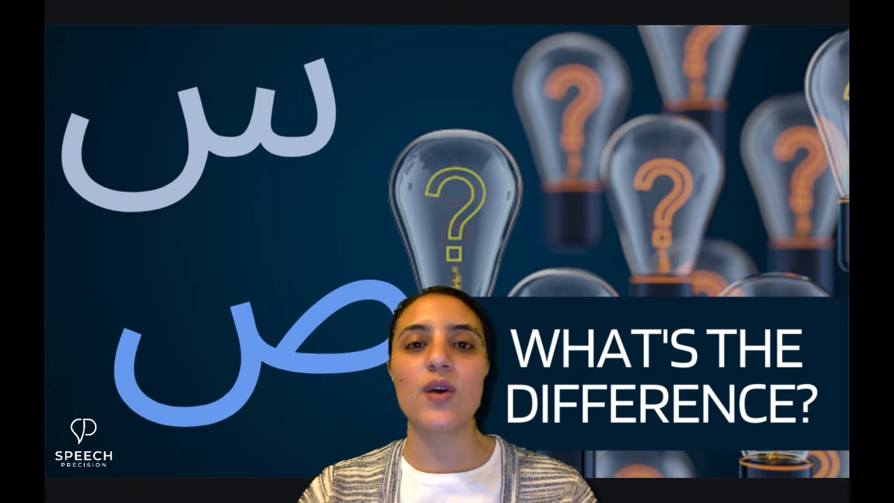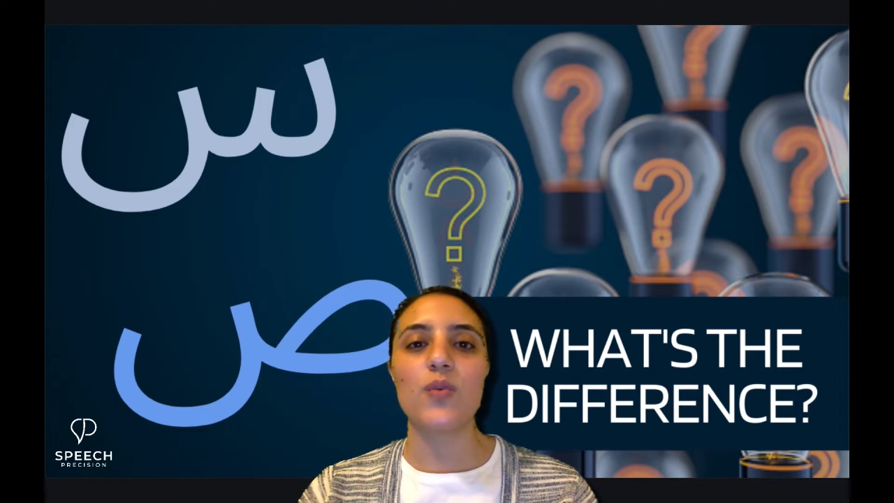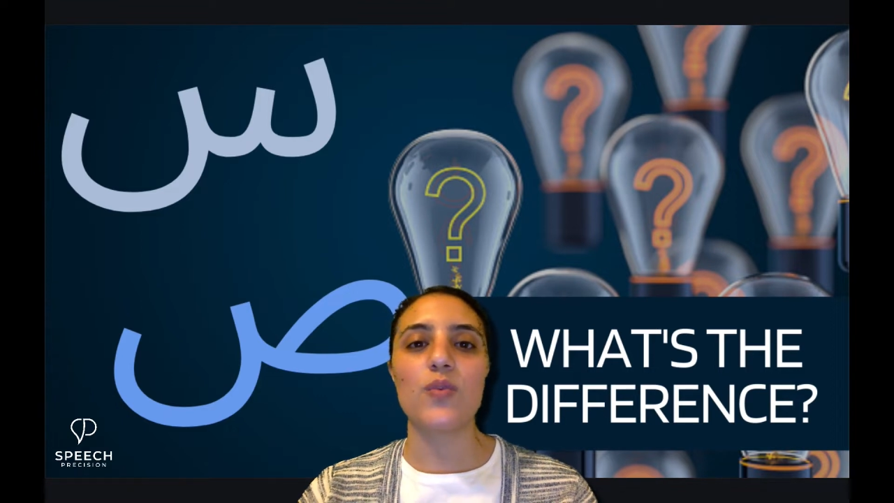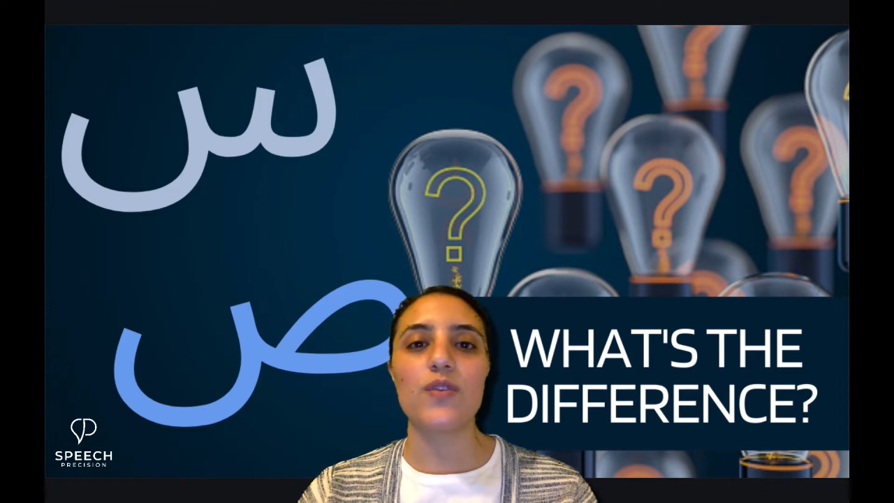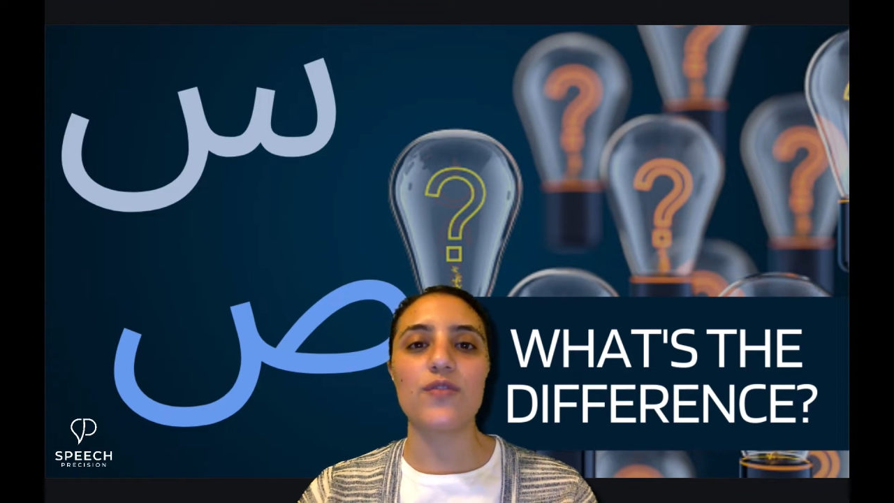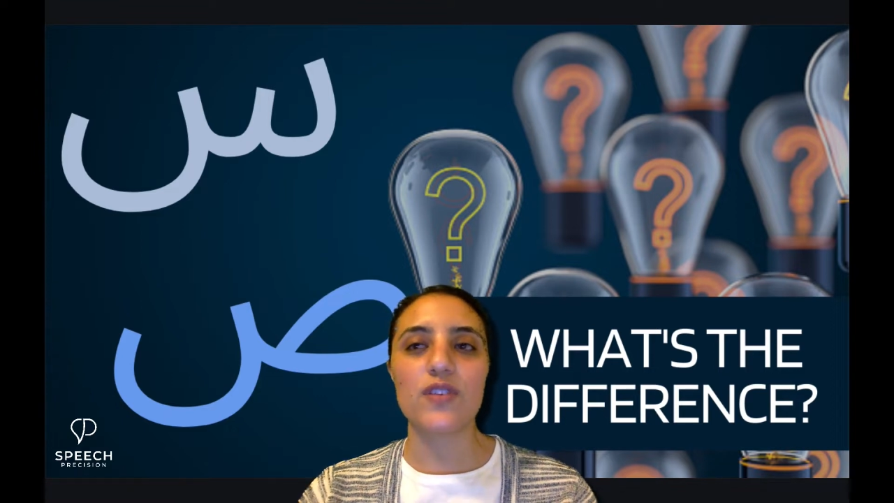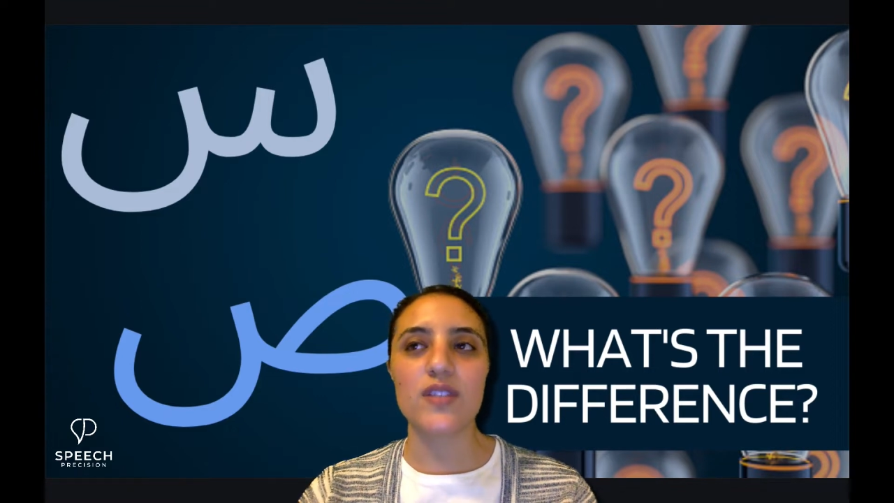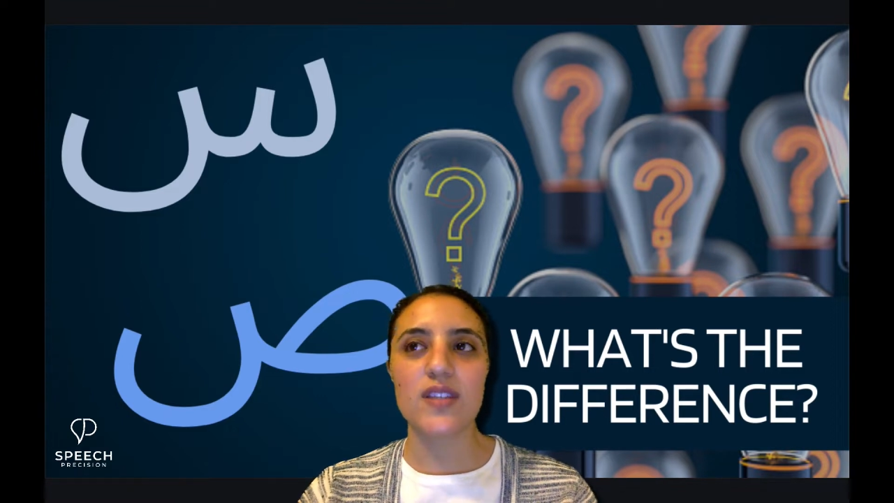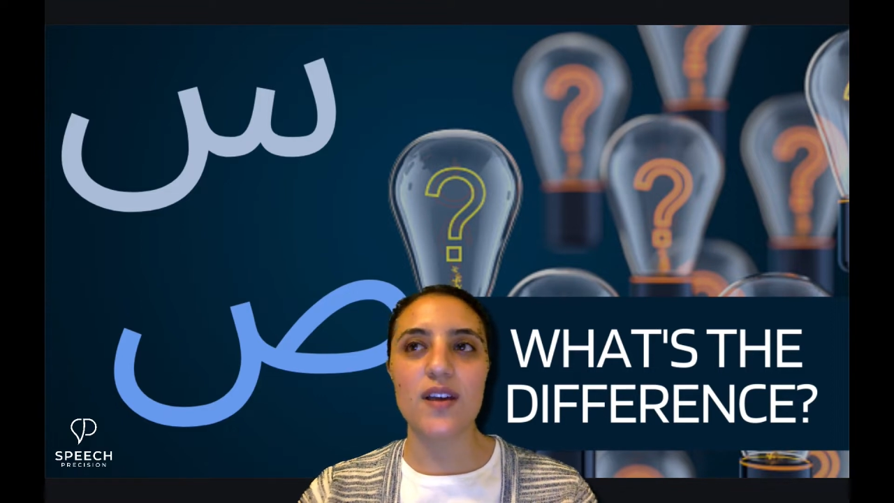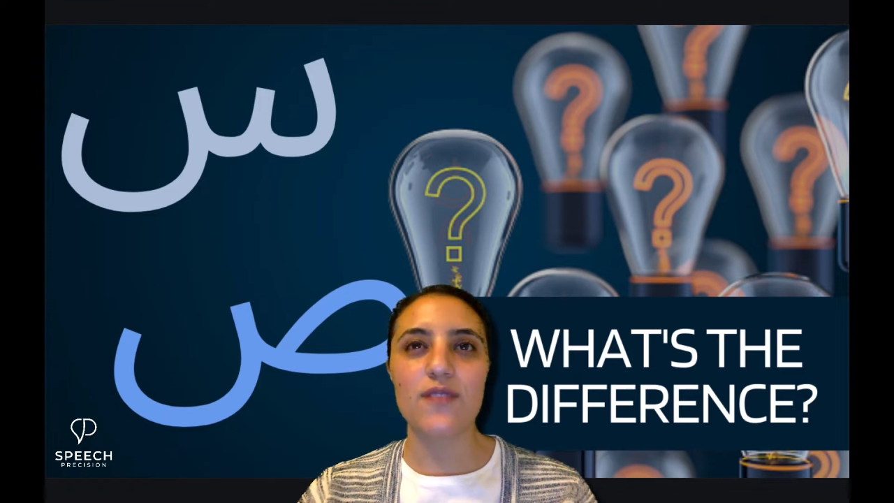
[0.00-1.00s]
we
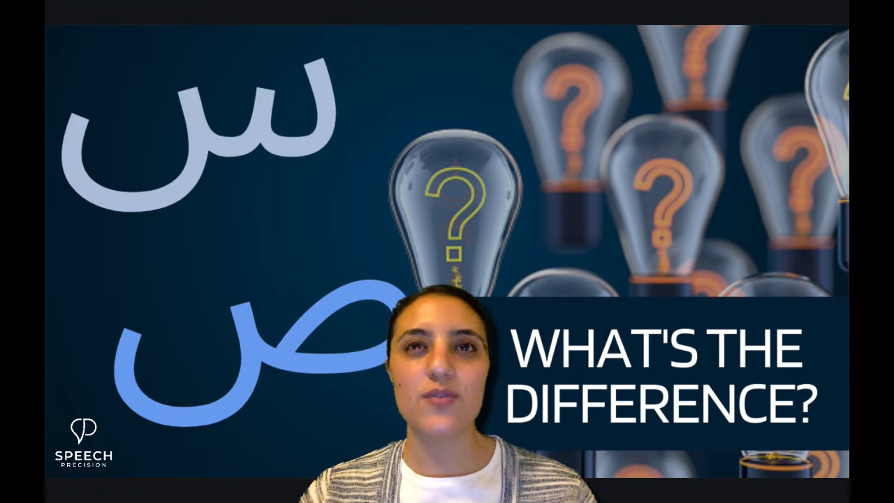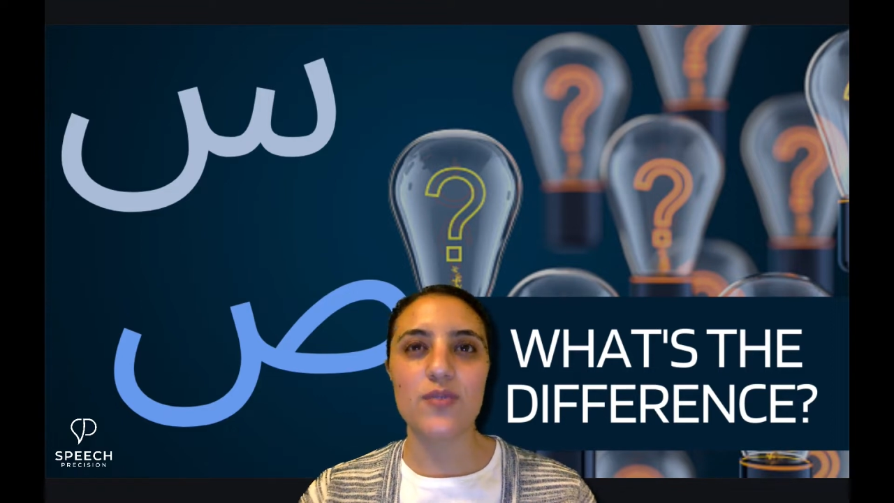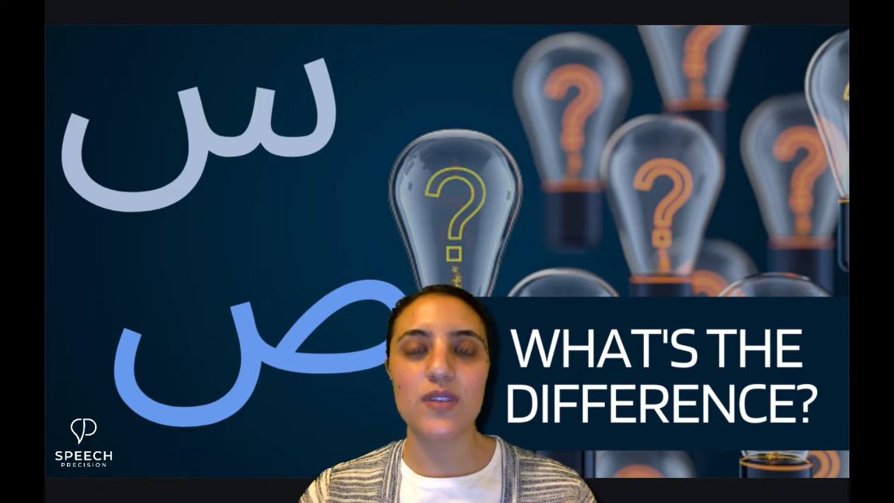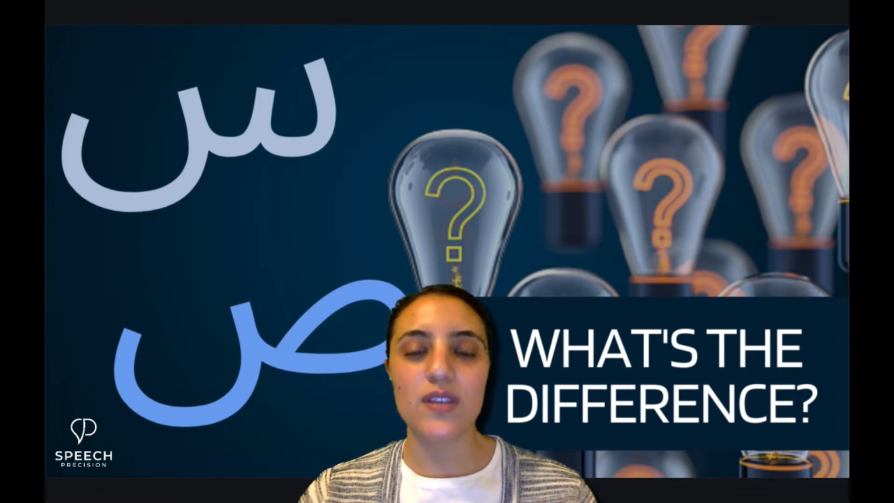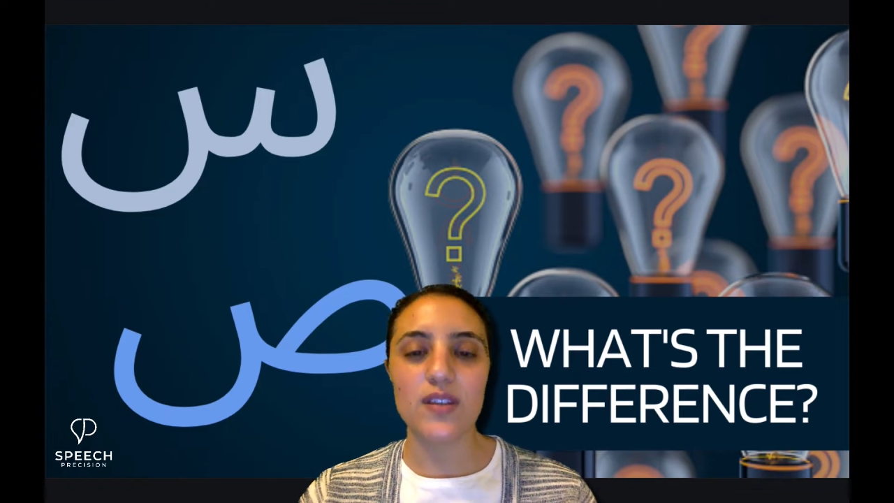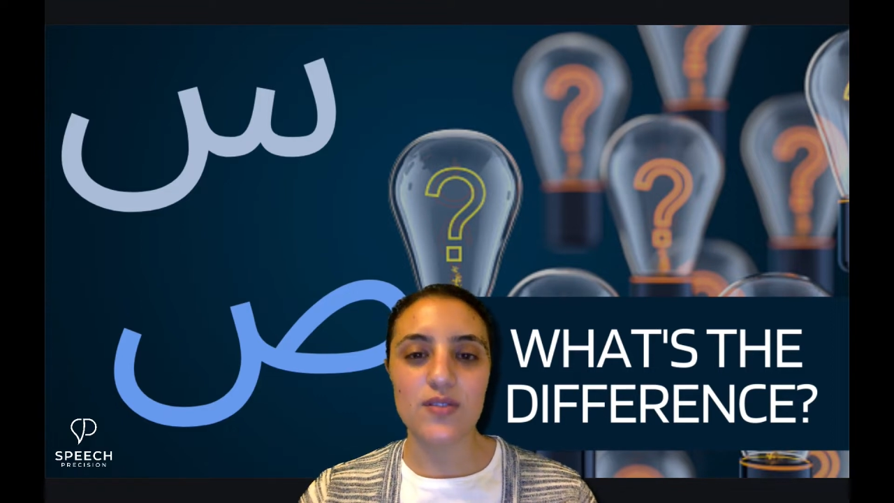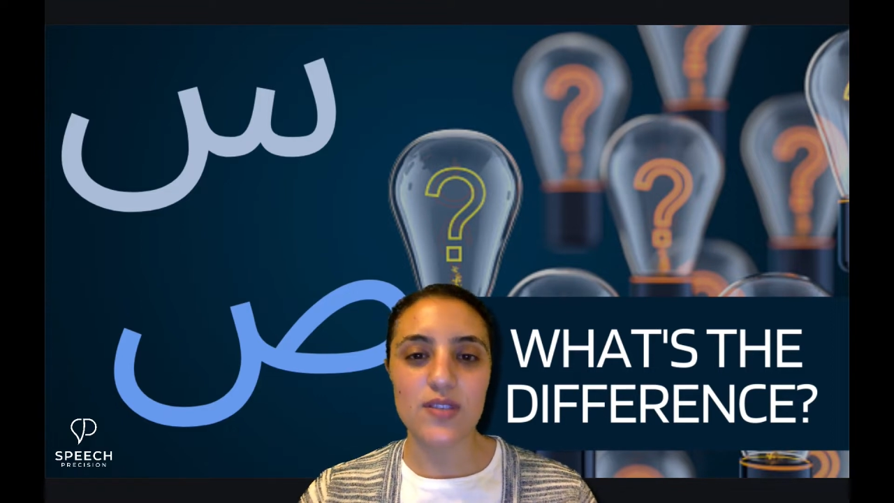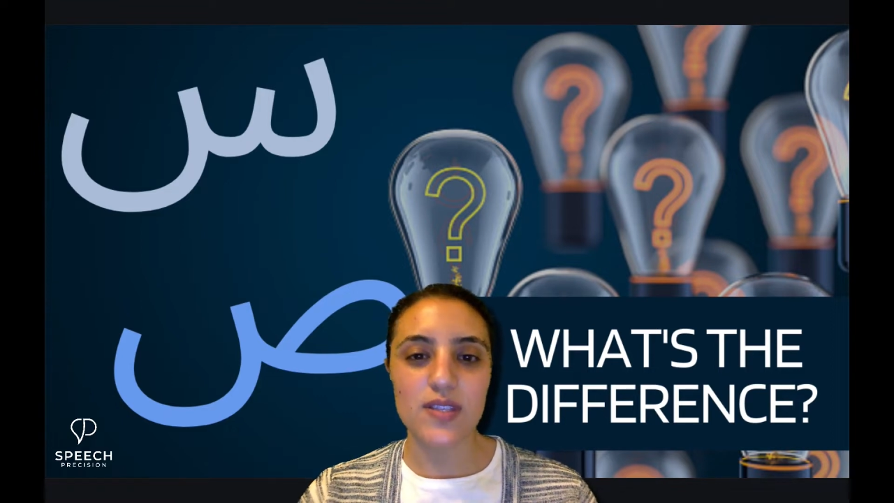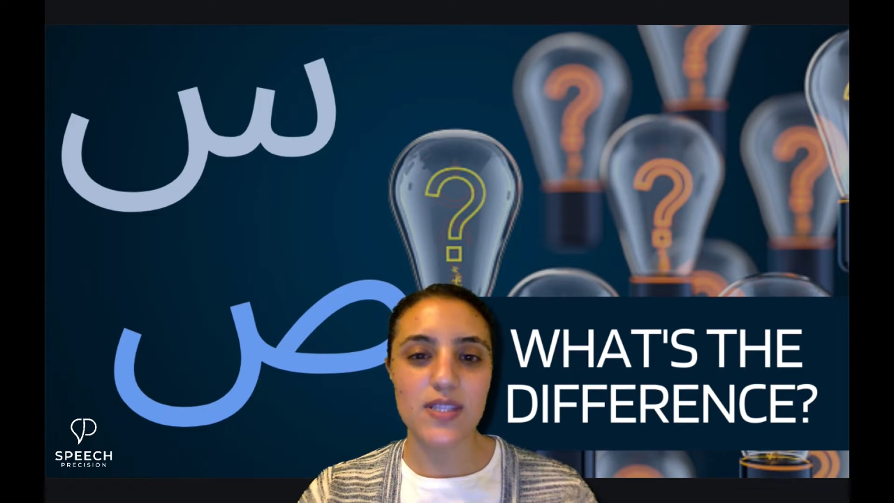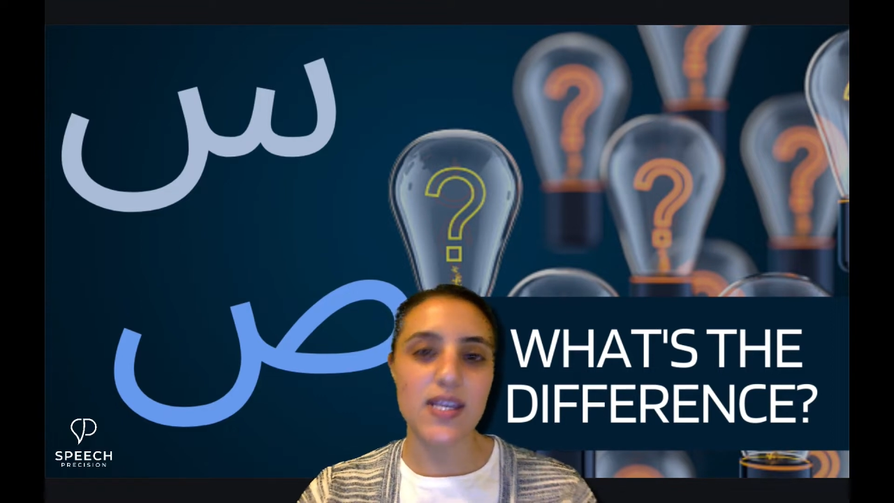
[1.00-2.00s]
first have to really
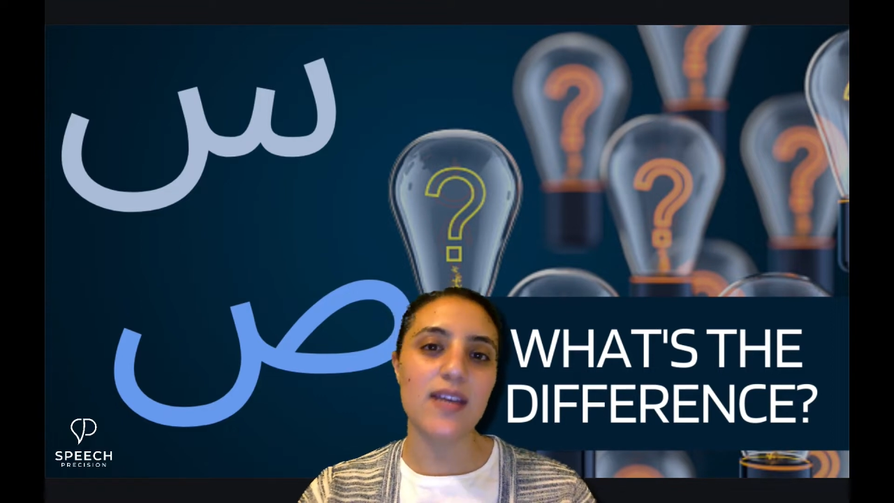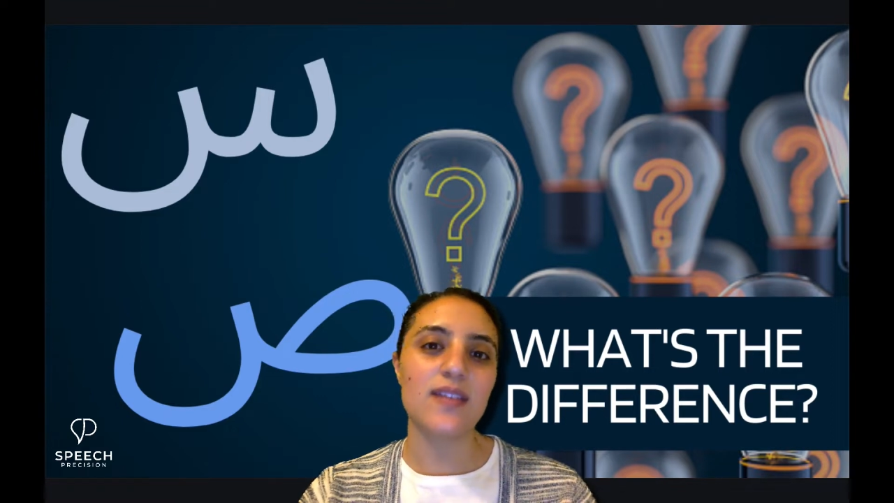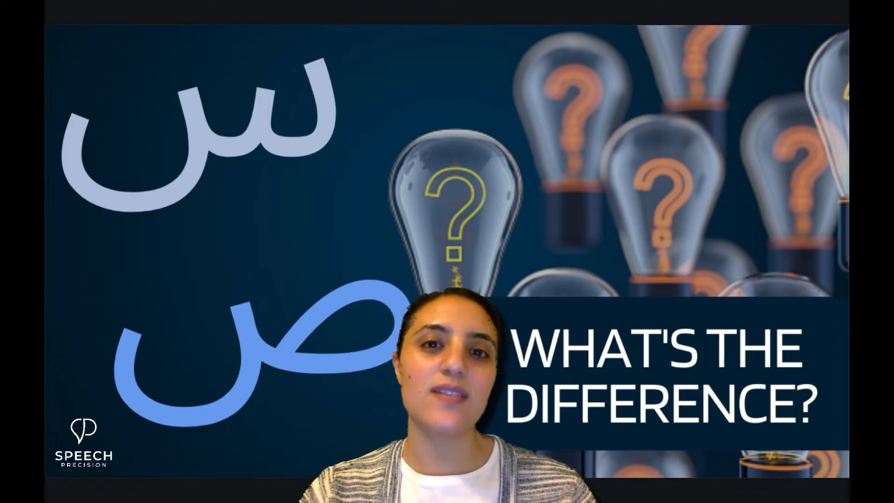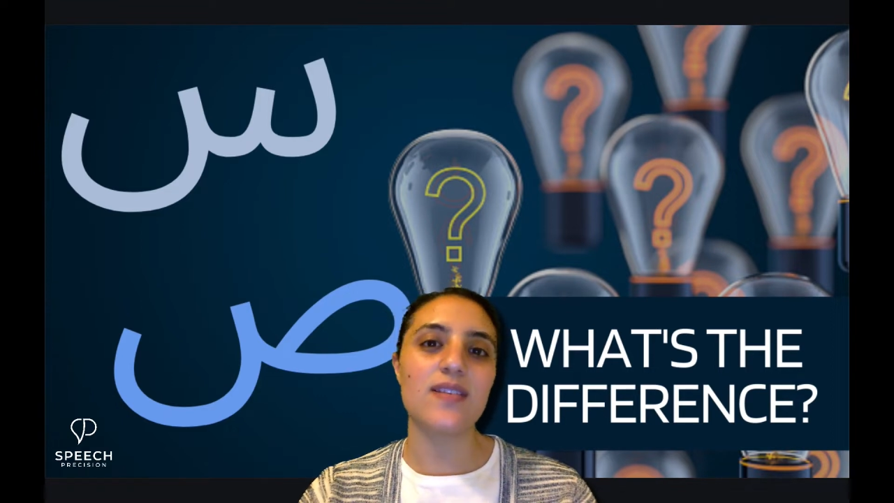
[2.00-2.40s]
understand